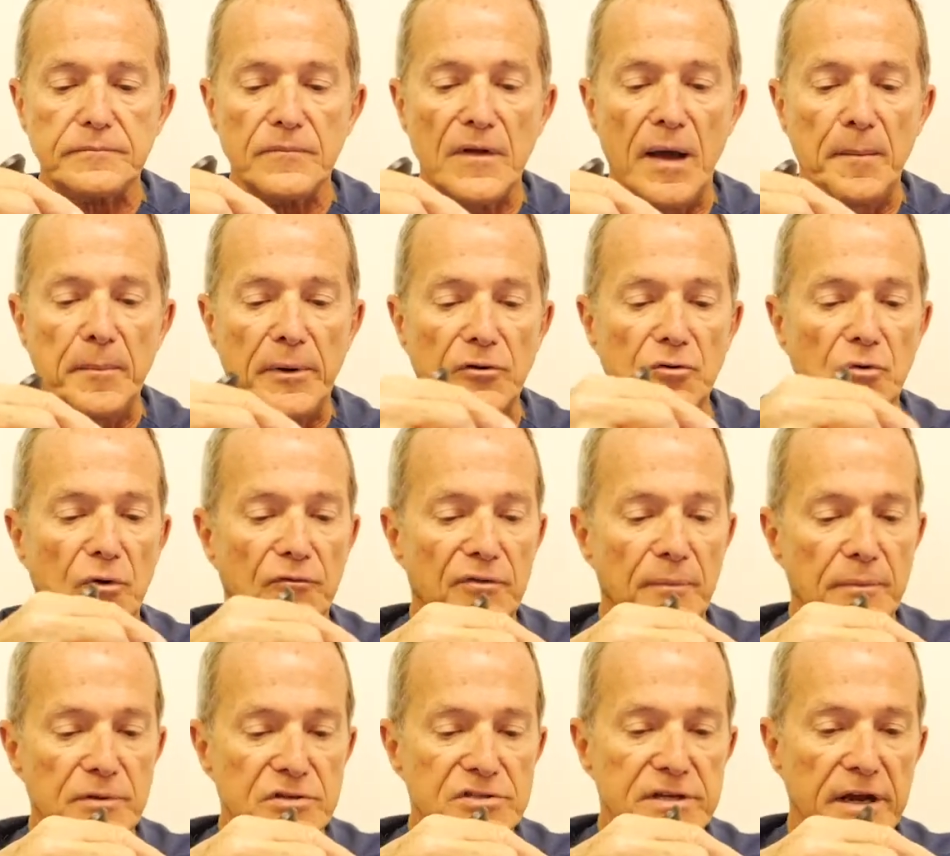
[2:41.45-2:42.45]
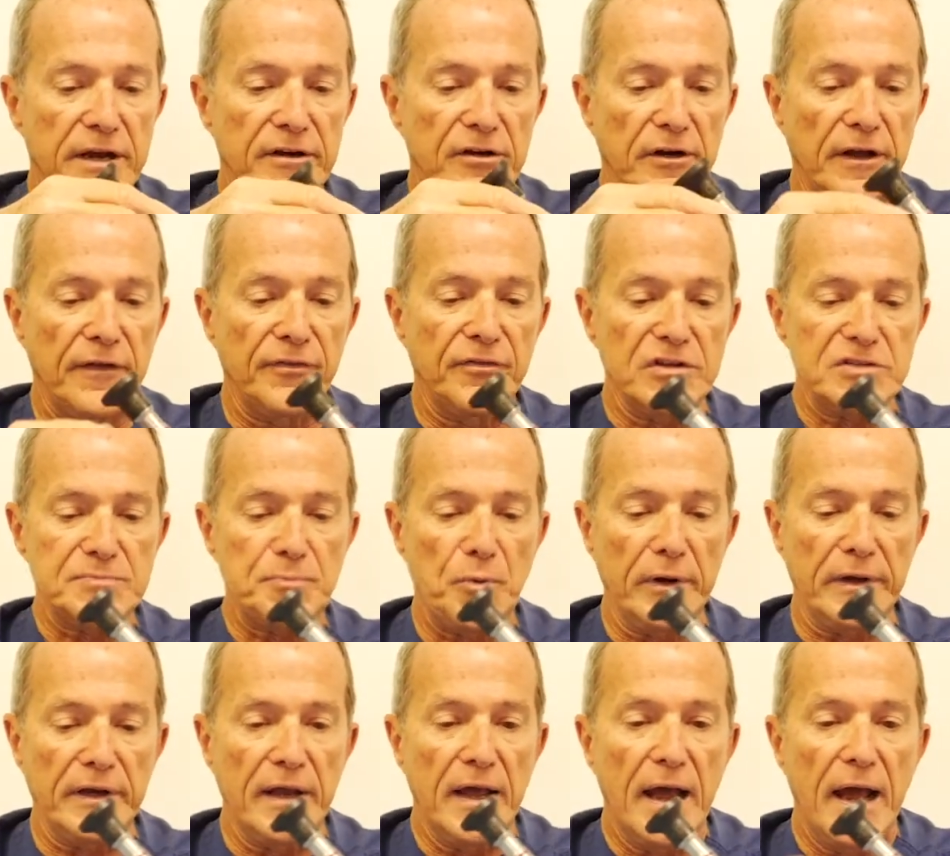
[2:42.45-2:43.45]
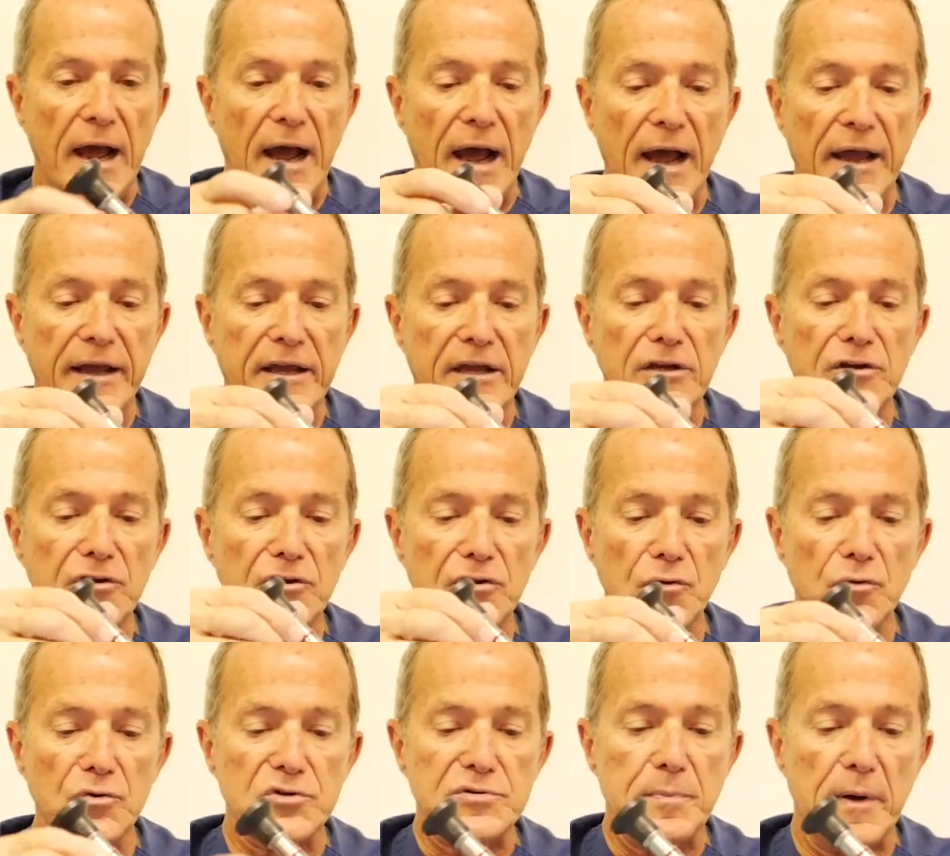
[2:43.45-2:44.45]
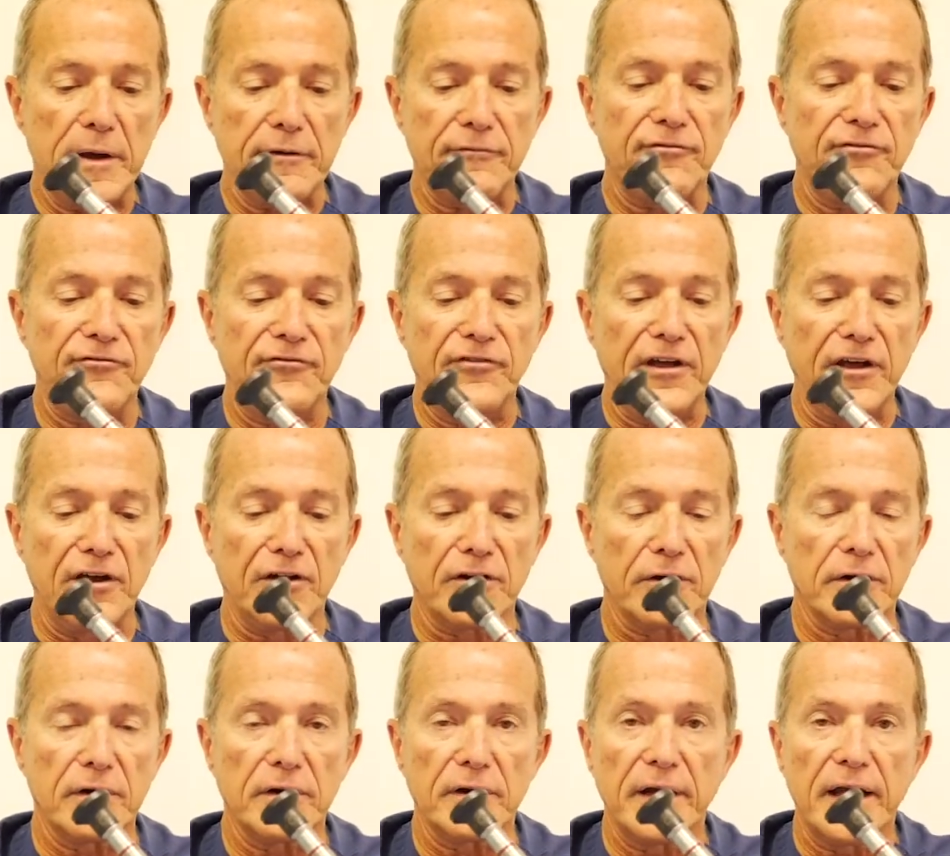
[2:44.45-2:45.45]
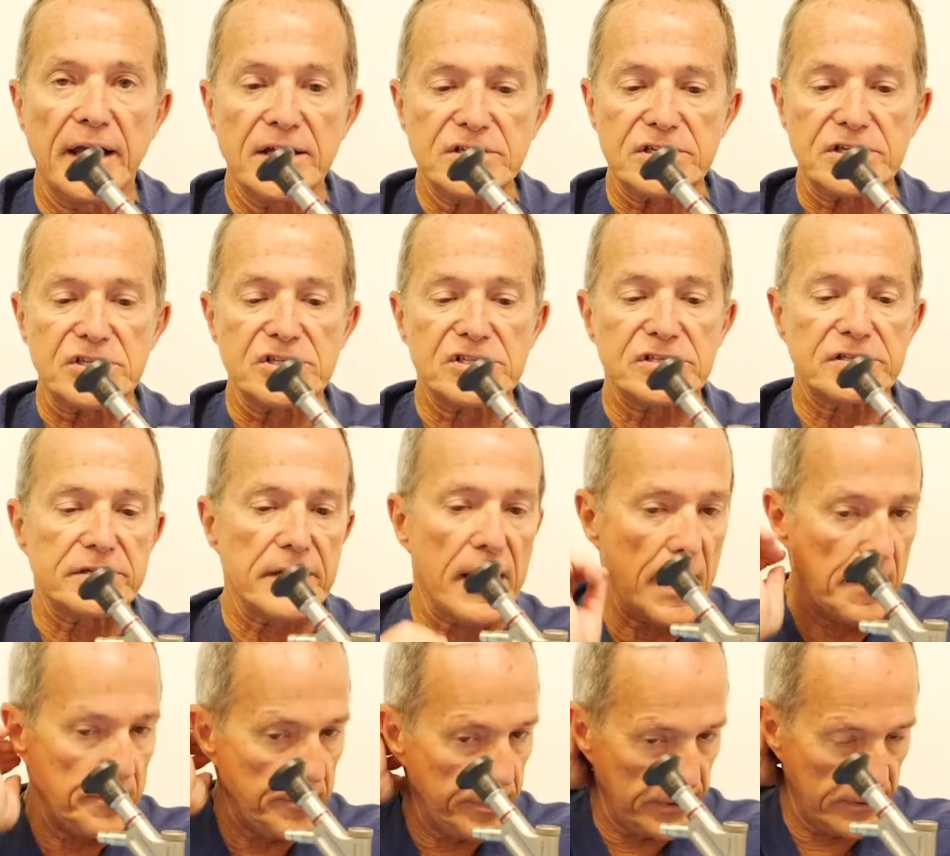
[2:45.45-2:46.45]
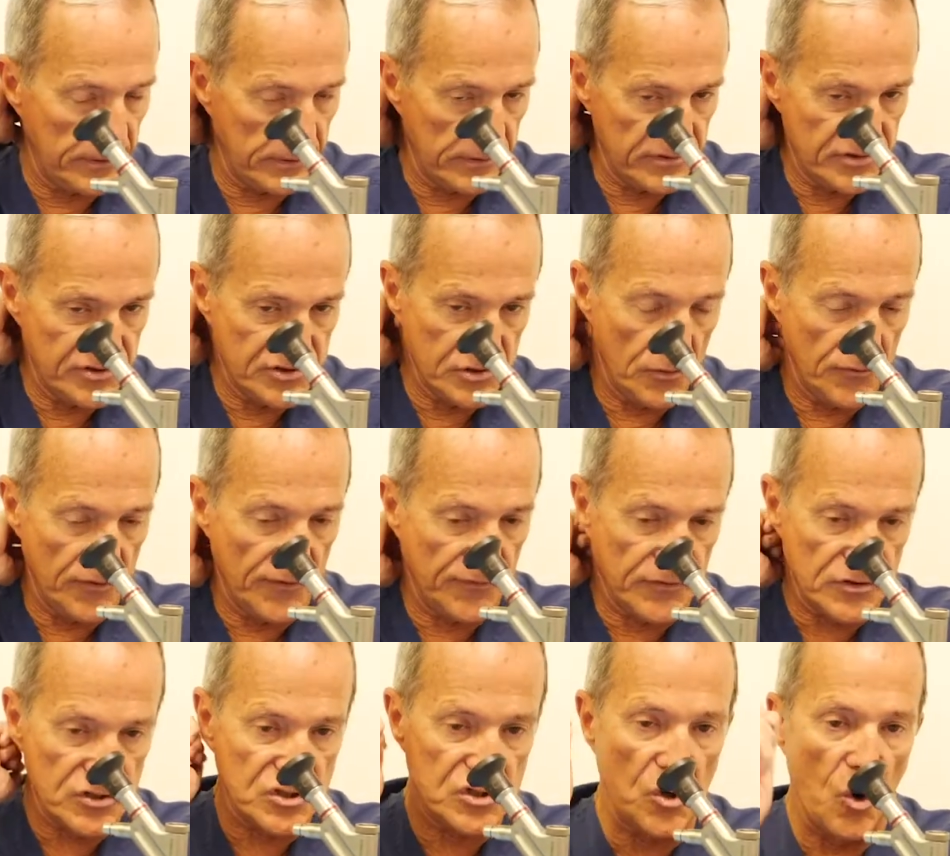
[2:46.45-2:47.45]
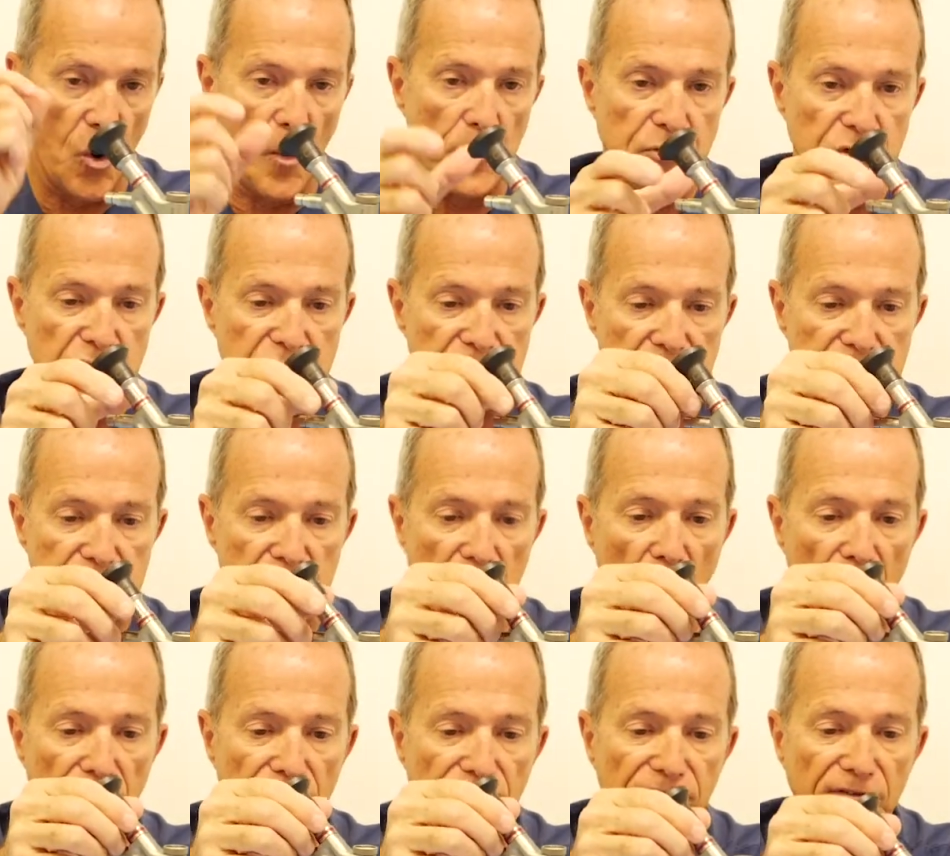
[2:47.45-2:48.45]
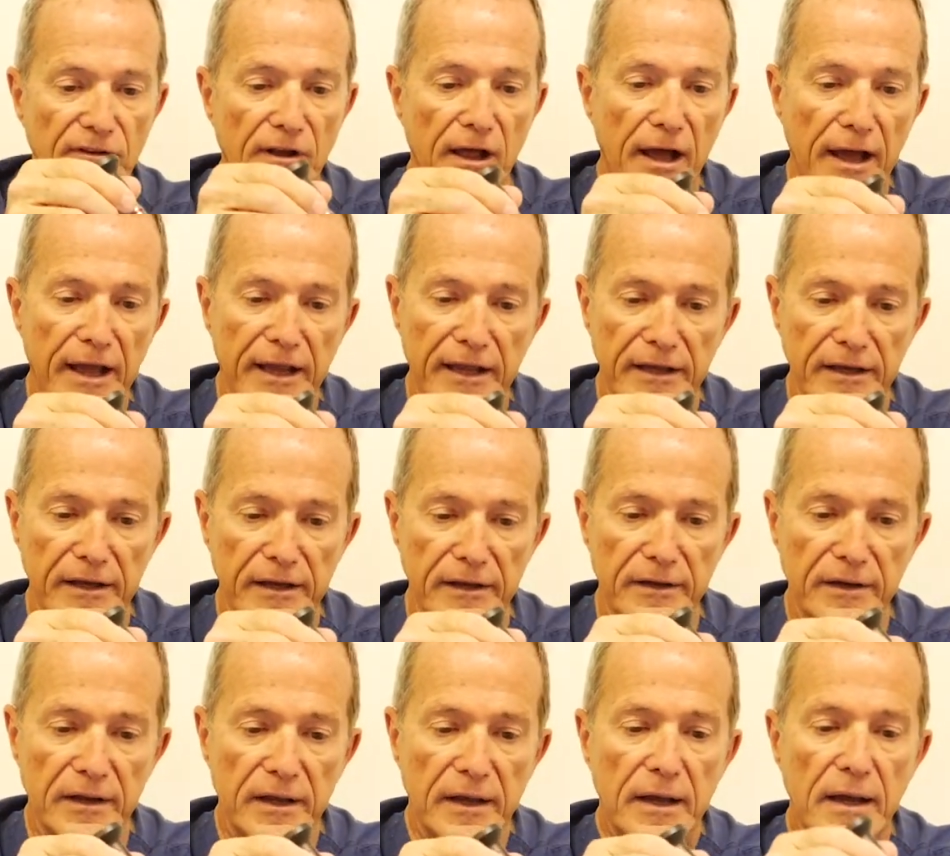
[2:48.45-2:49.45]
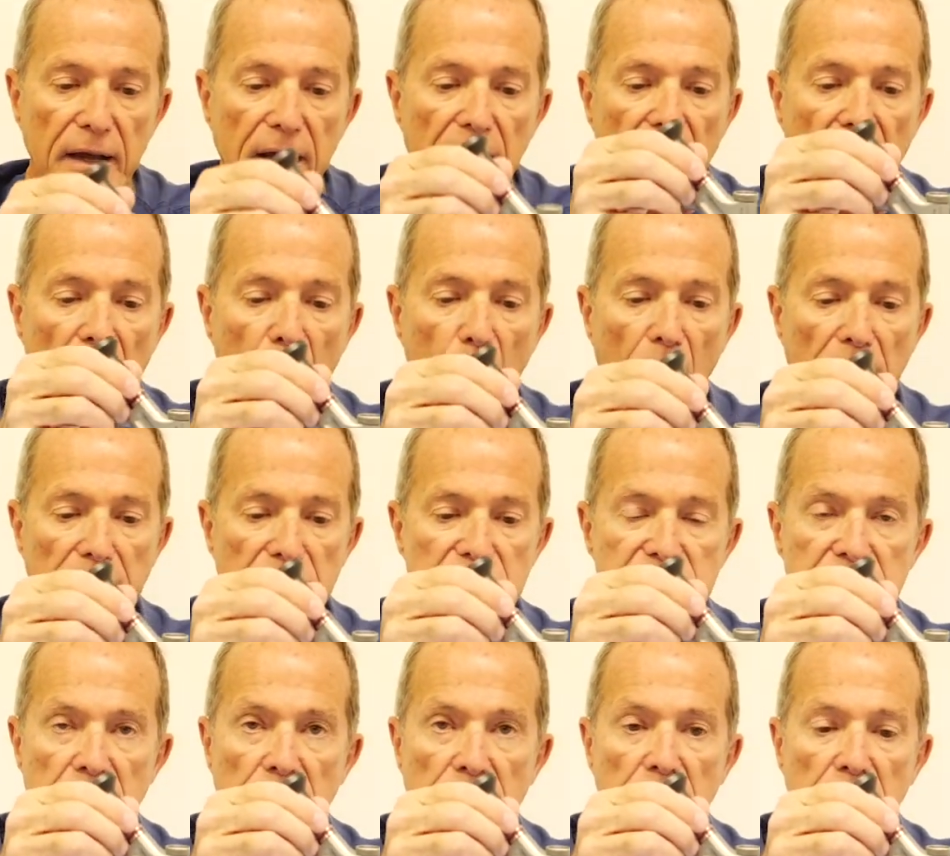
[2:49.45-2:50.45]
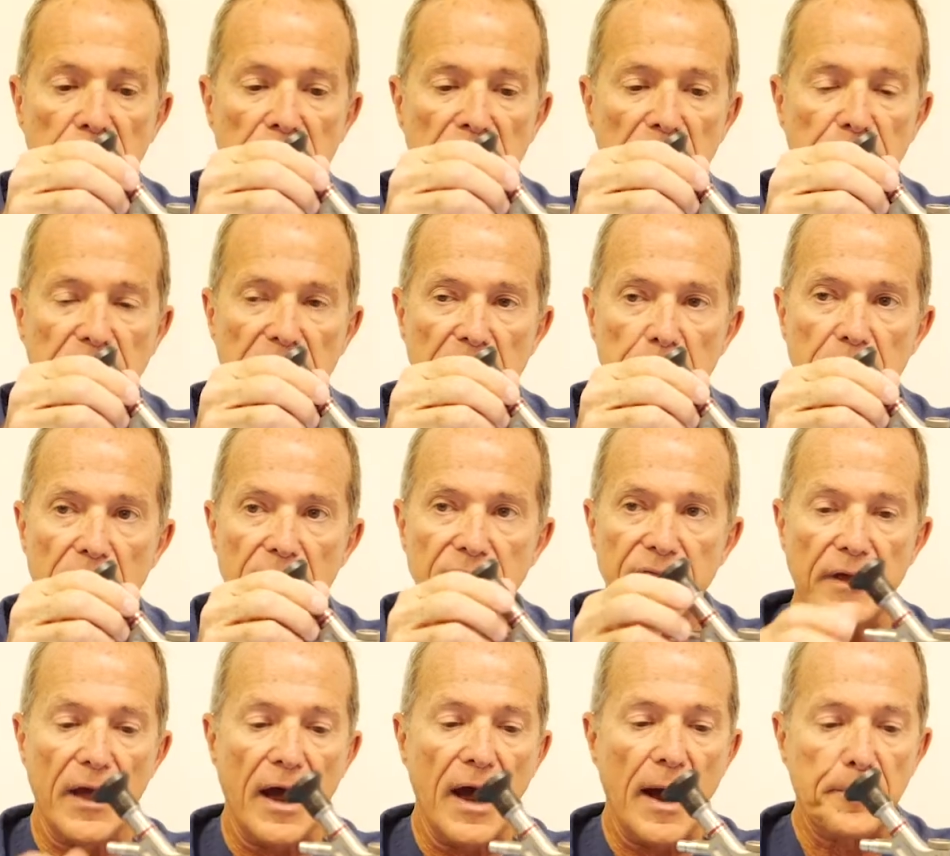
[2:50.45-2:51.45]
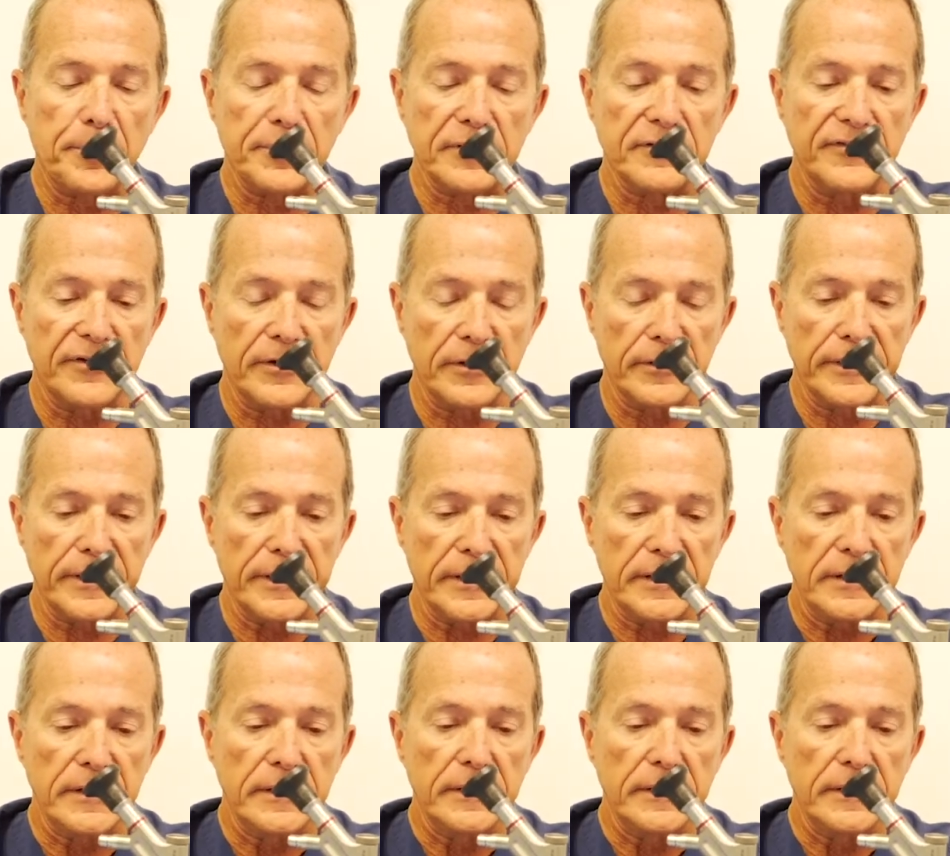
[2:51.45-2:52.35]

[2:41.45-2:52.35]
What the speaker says: I'm going to do it from the side here. At this point, I can use my finger as a stop here so that the scope just doesn't go flying in. I want to start a little bit above the operative area,